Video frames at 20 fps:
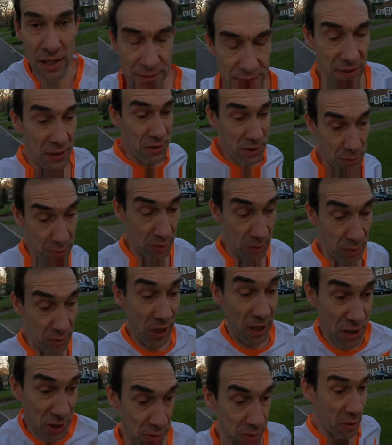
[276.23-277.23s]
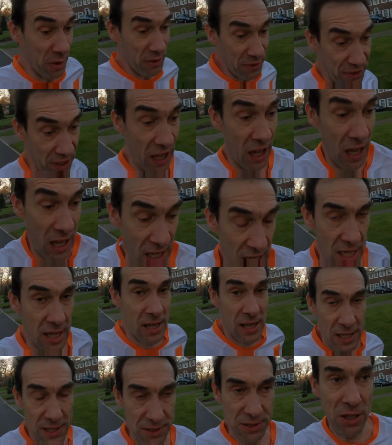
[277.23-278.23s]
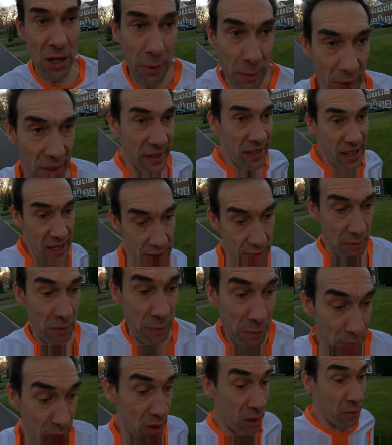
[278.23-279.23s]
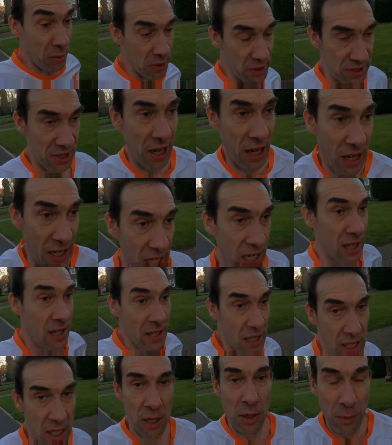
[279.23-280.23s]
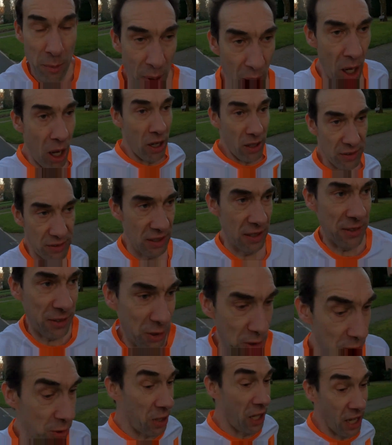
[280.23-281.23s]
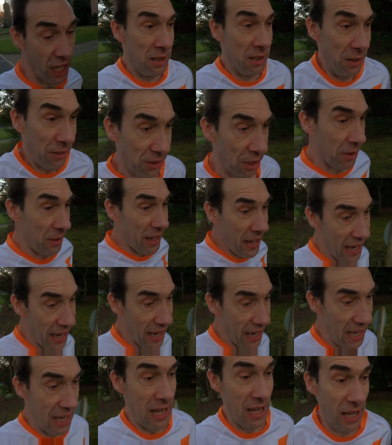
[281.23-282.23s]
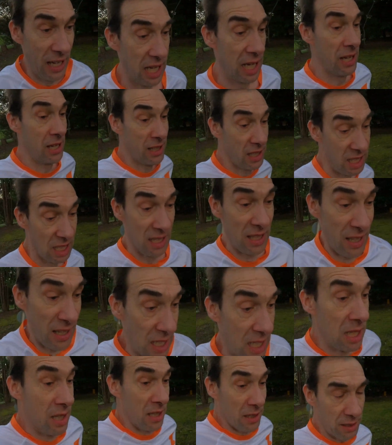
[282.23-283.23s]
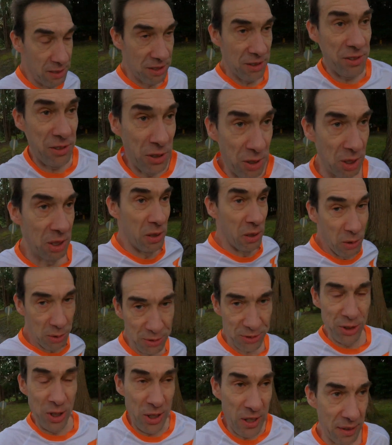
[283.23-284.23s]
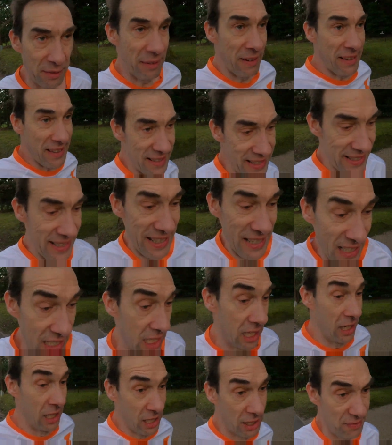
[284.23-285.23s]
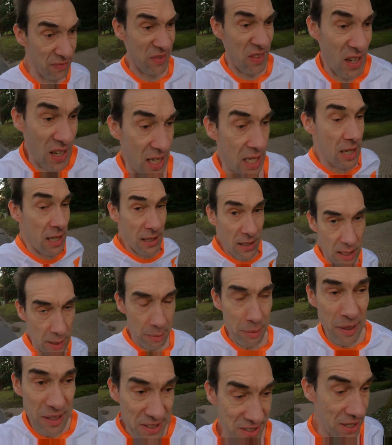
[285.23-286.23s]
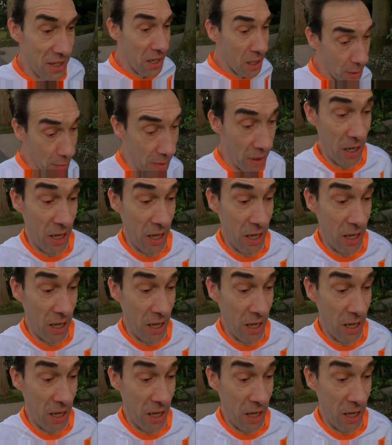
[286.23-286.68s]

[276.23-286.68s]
I found some nice smooth tarmac here in Burwood Park, I think it's called. So yeah, I just did a little circuit run here, back to home.